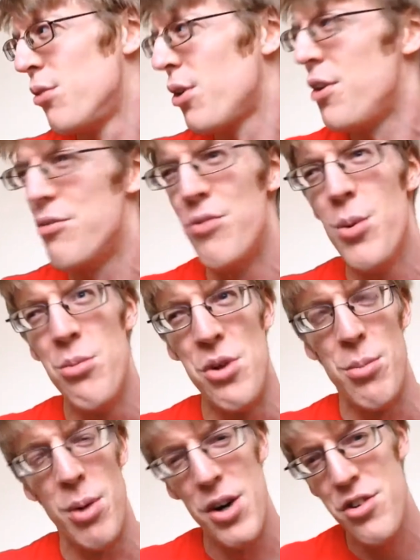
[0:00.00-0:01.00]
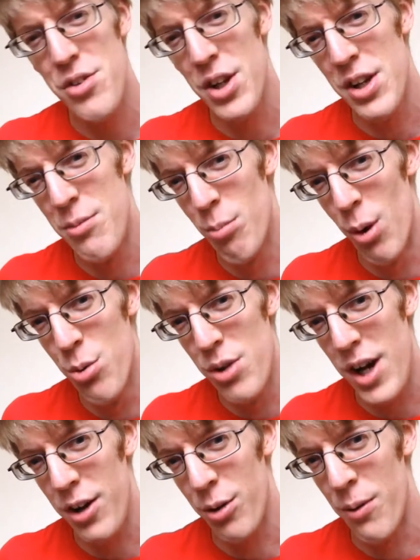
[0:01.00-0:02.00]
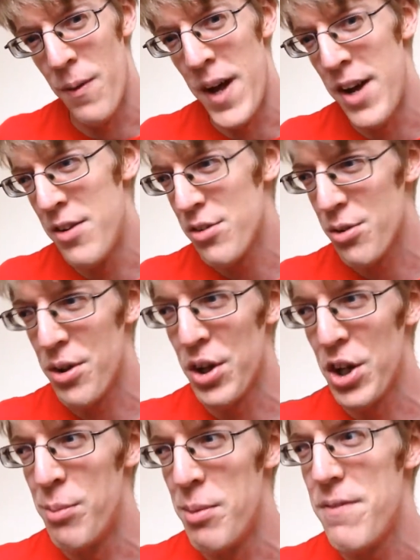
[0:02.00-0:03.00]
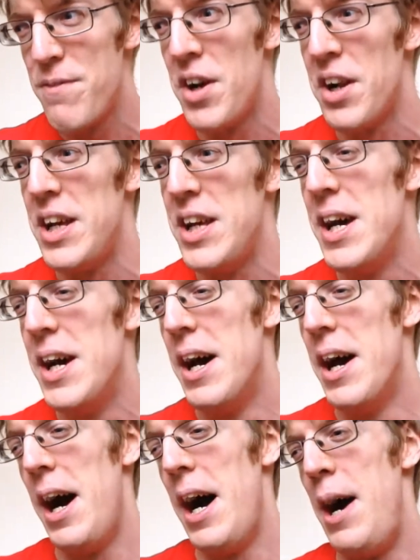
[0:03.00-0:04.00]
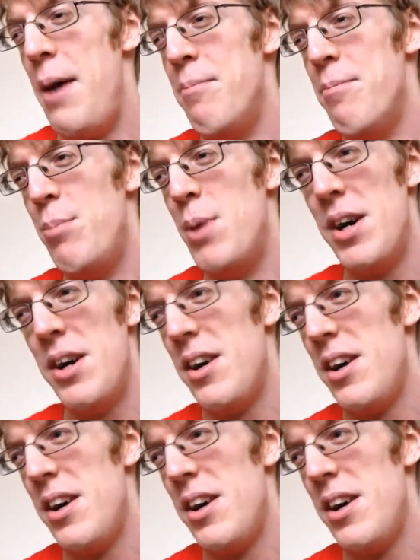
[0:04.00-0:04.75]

kind of ruined it by sticking blue tack on there and it's going to go a bit funny. But